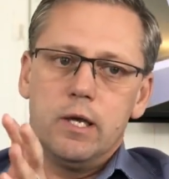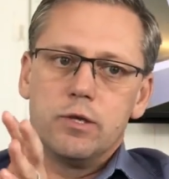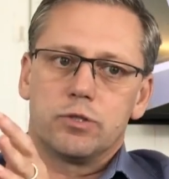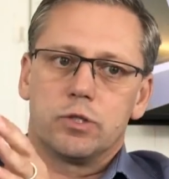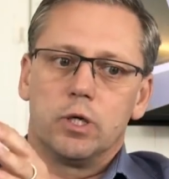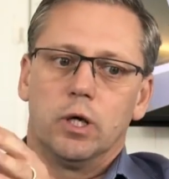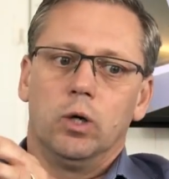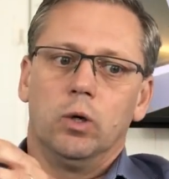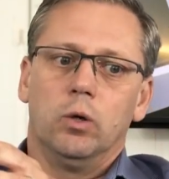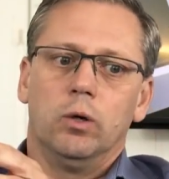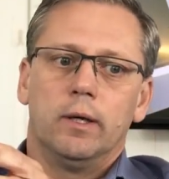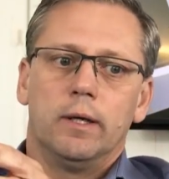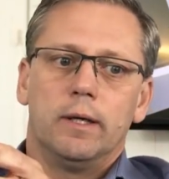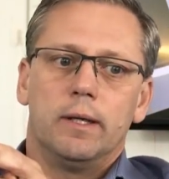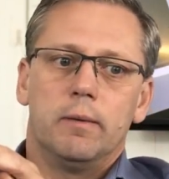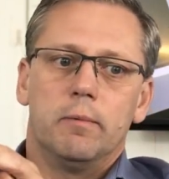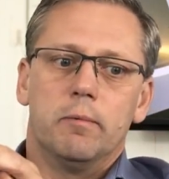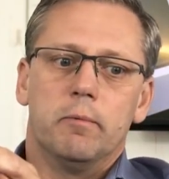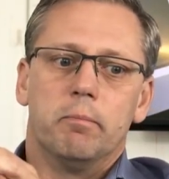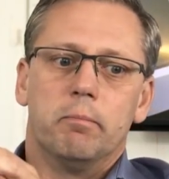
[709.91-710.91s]
So
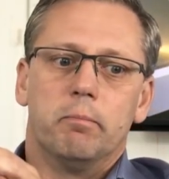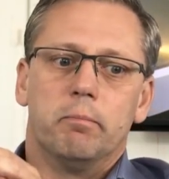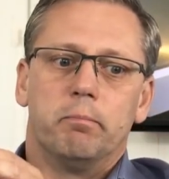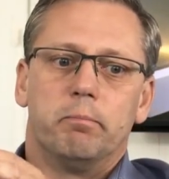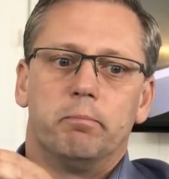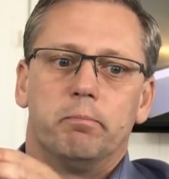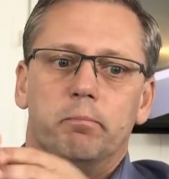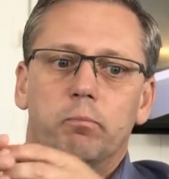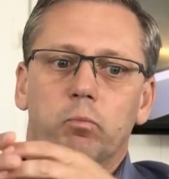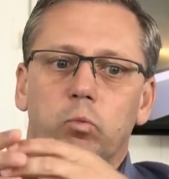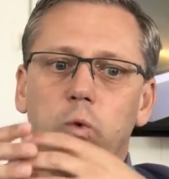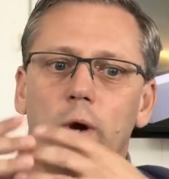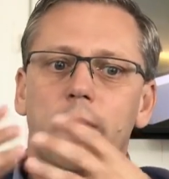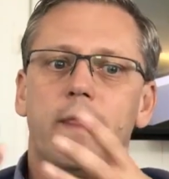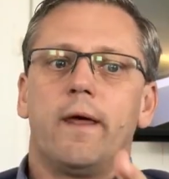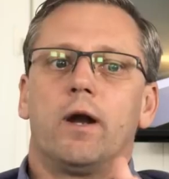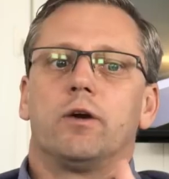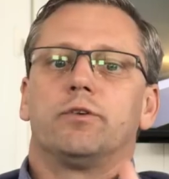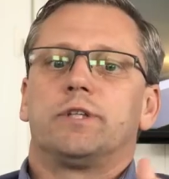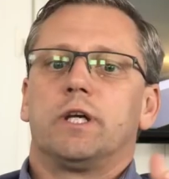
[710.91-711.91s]

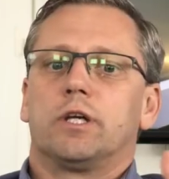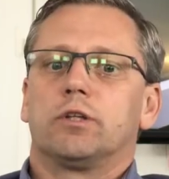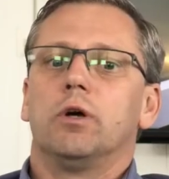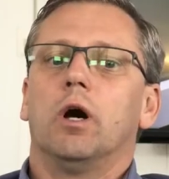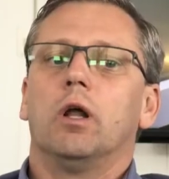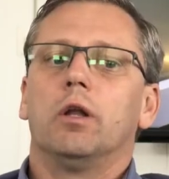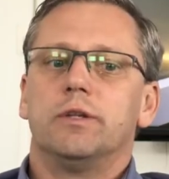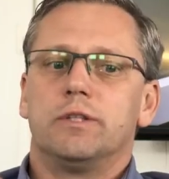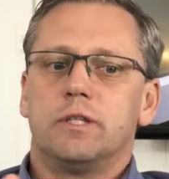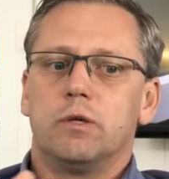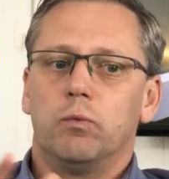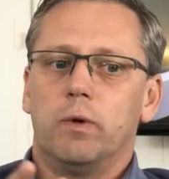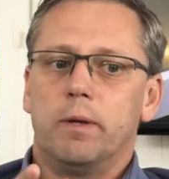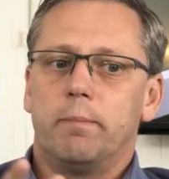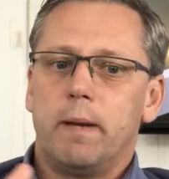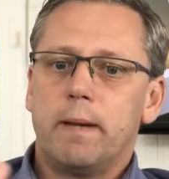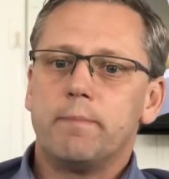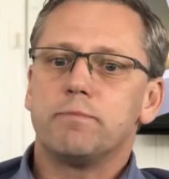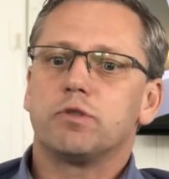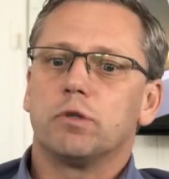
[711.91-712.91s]
with our technology,
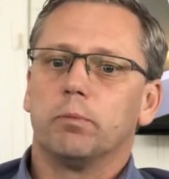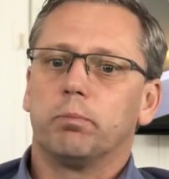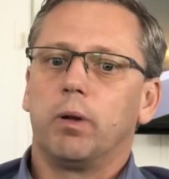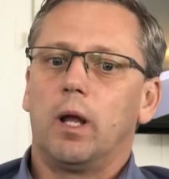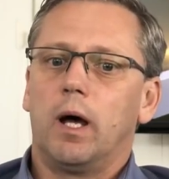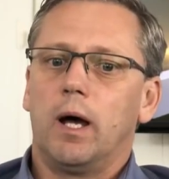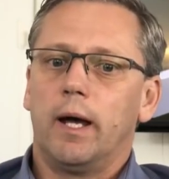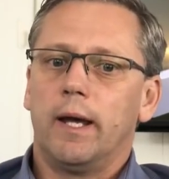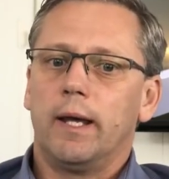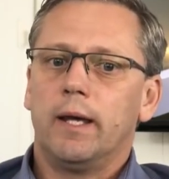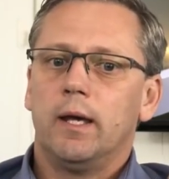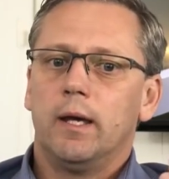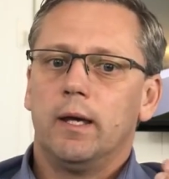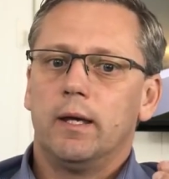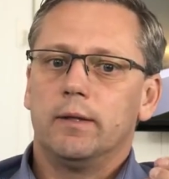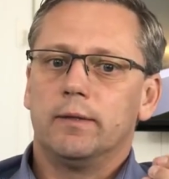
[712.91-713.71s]
with BIMsupply,